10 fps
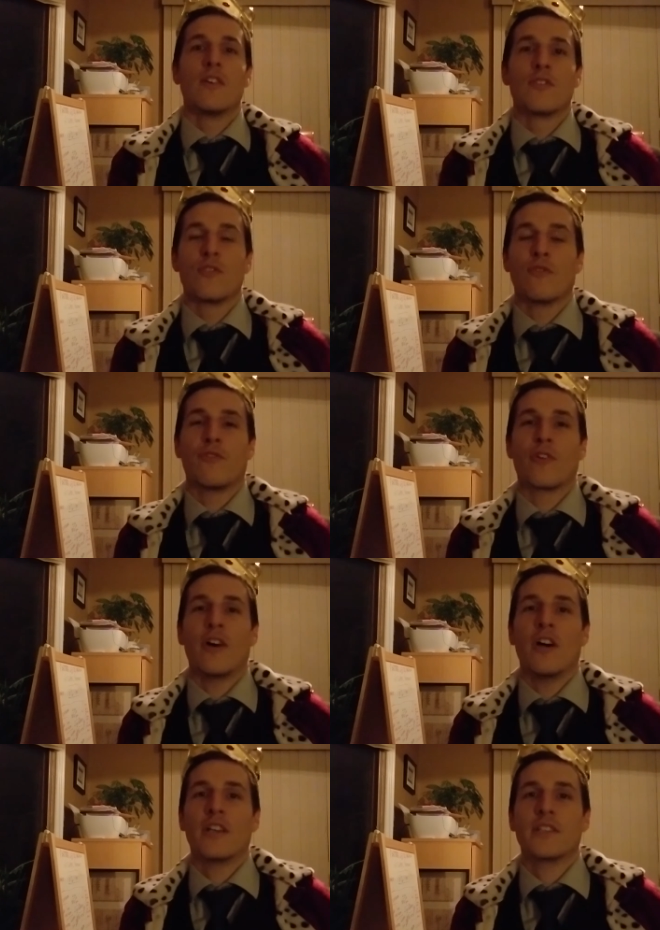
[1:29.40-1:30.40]
So for
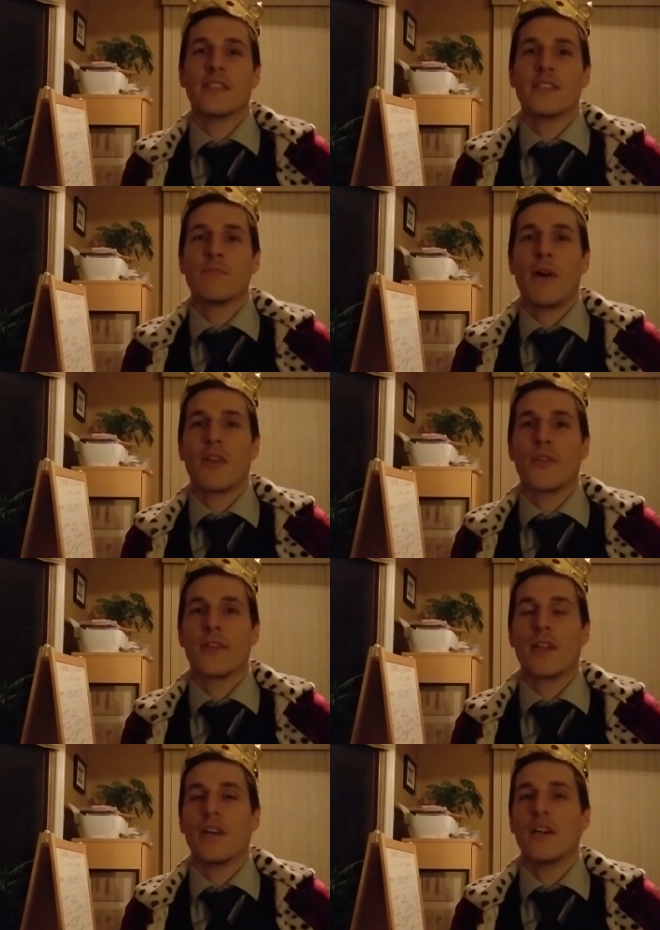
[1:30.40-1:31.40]
us, it's about
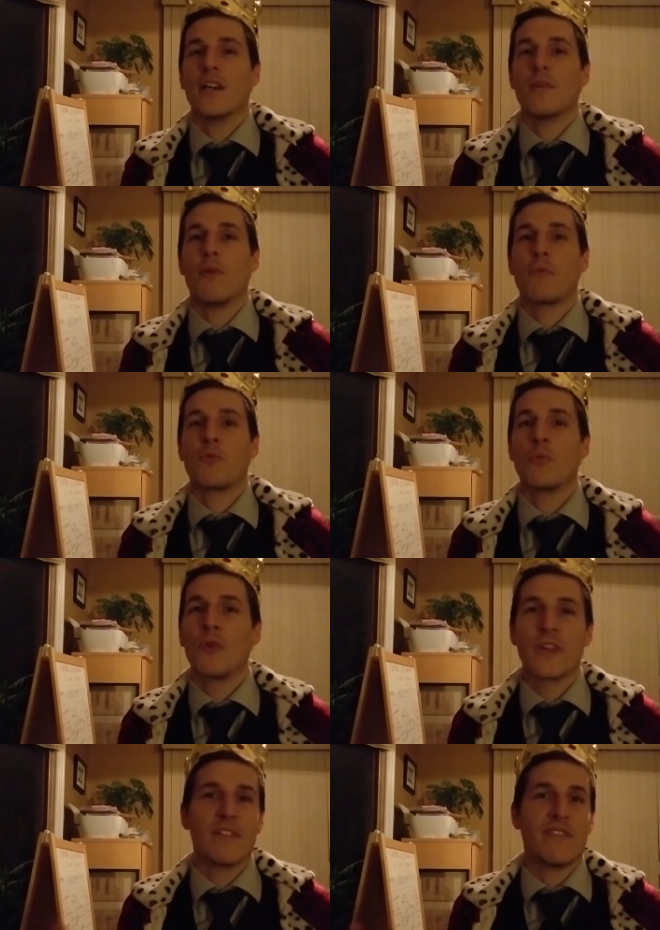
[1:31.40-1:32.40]
uh, about
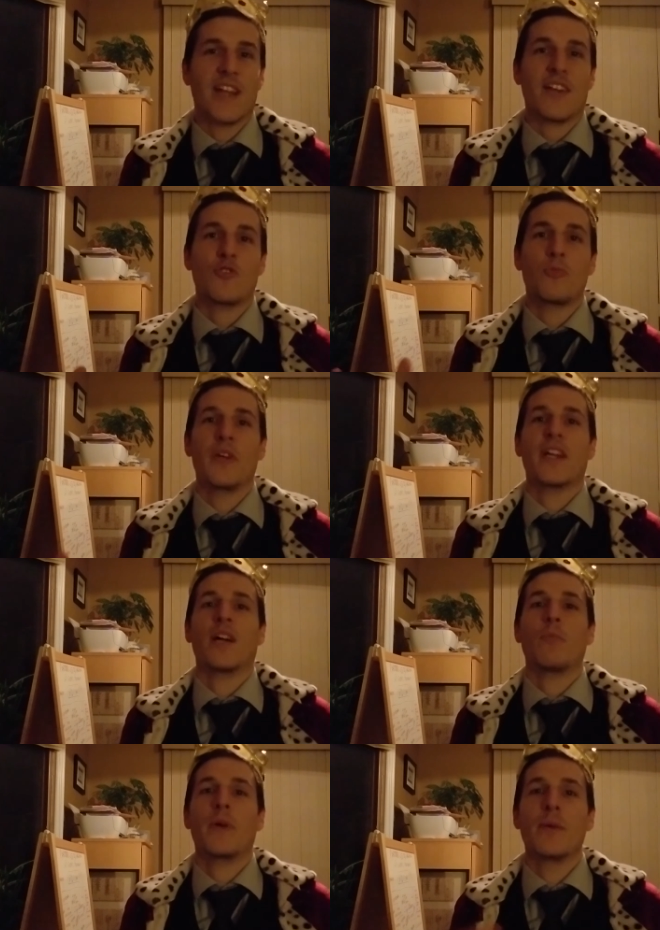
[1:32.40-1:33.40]
promoting philanthropy and
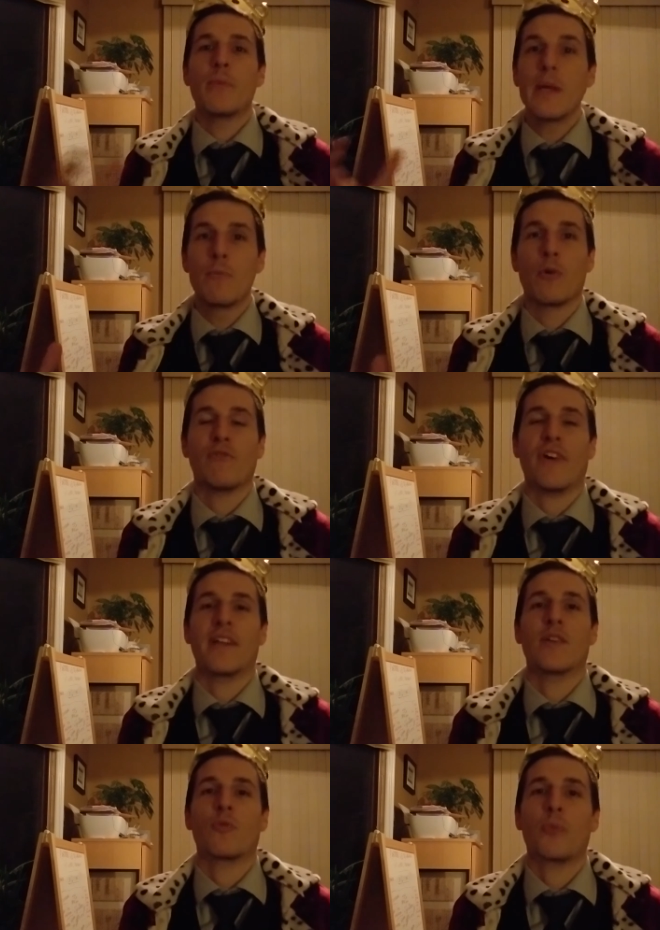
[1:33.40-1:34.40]
helping people
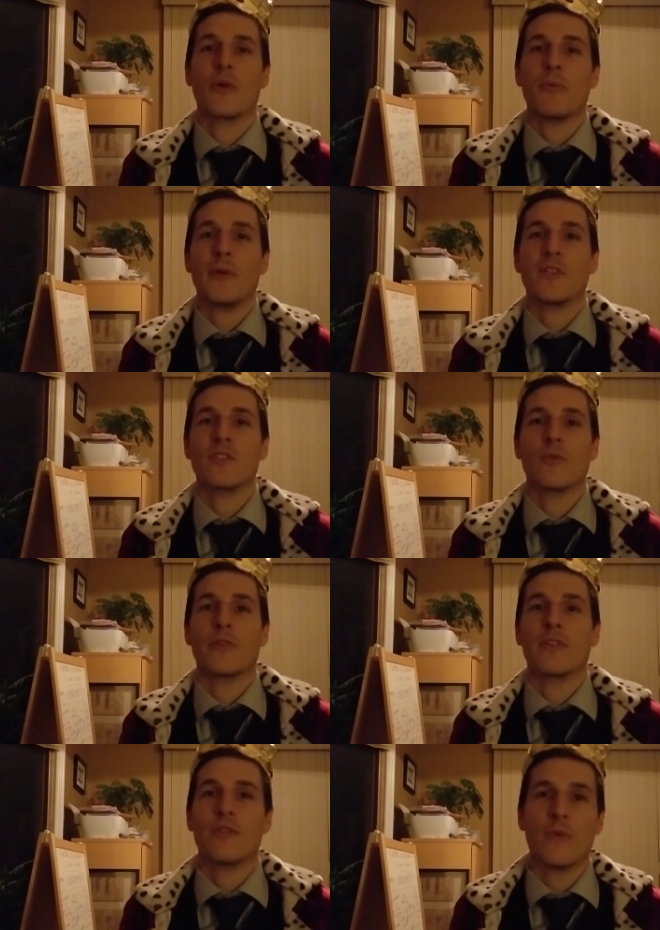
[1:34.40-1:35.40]
find their purpose. So
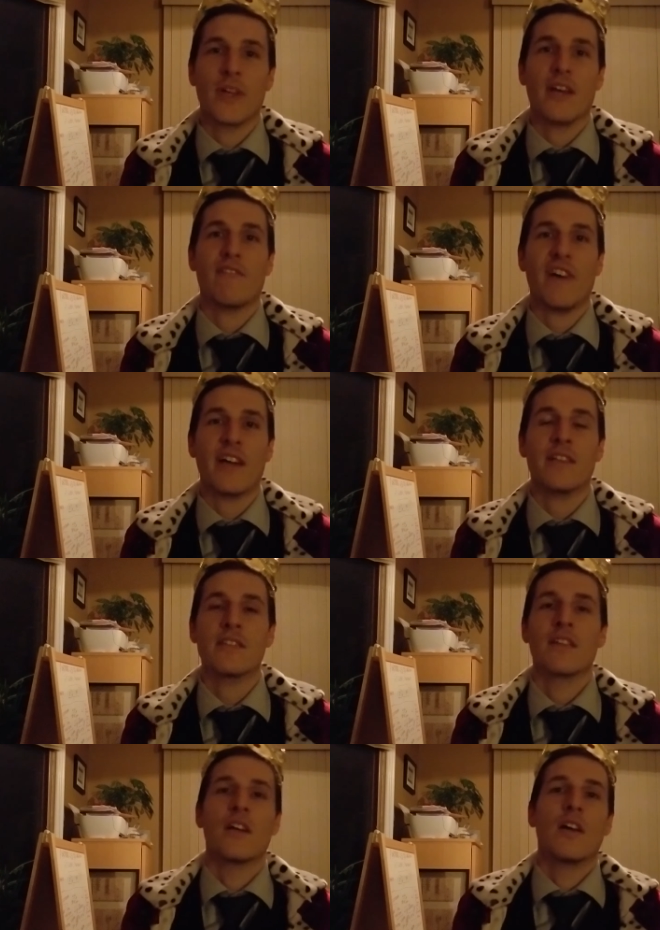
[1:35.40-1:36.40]
we're doing
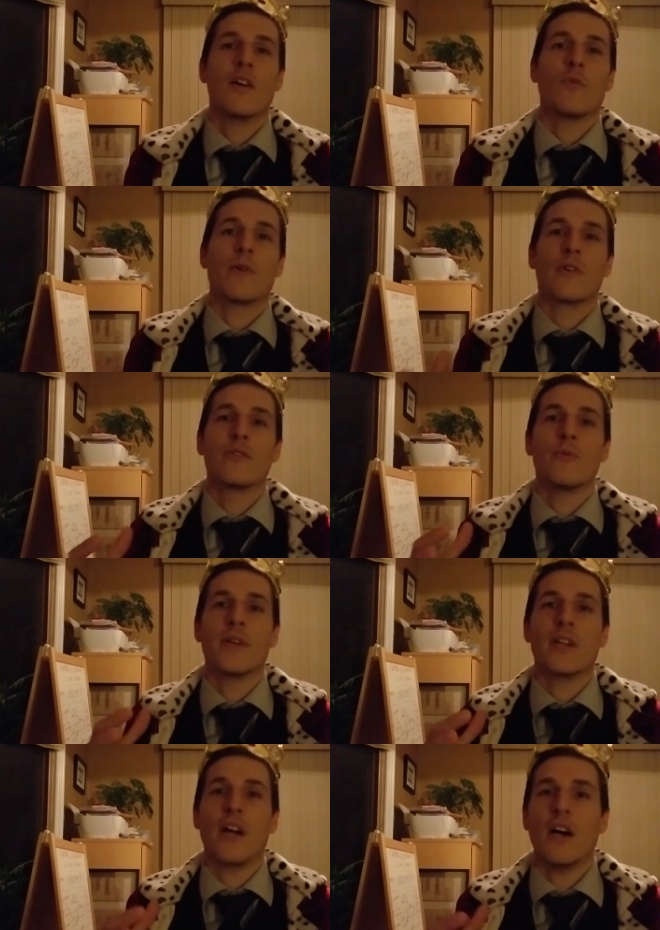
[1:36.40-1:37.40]
events, we're
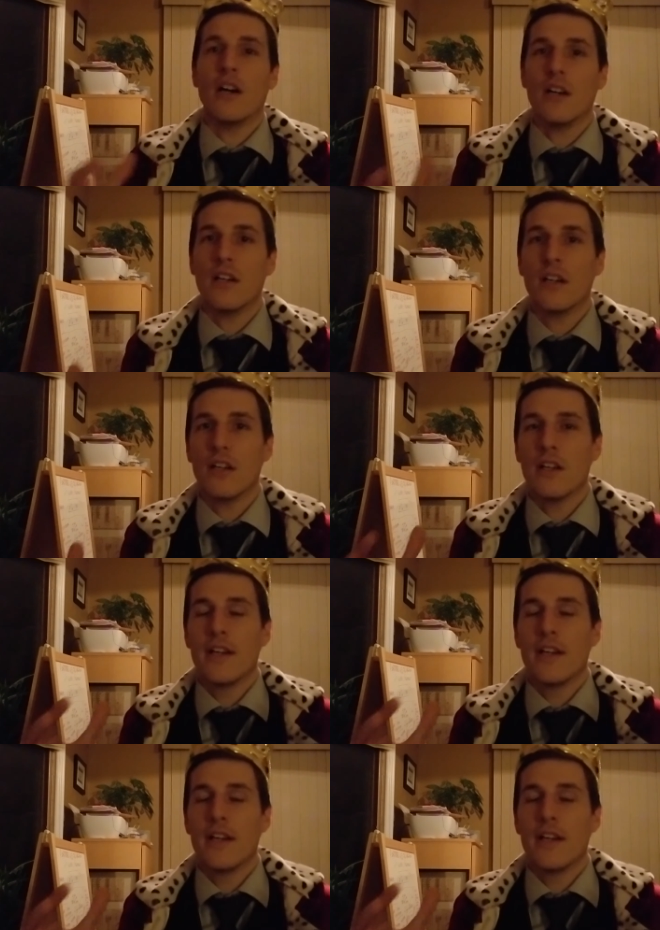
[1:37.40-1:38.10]
doing uh,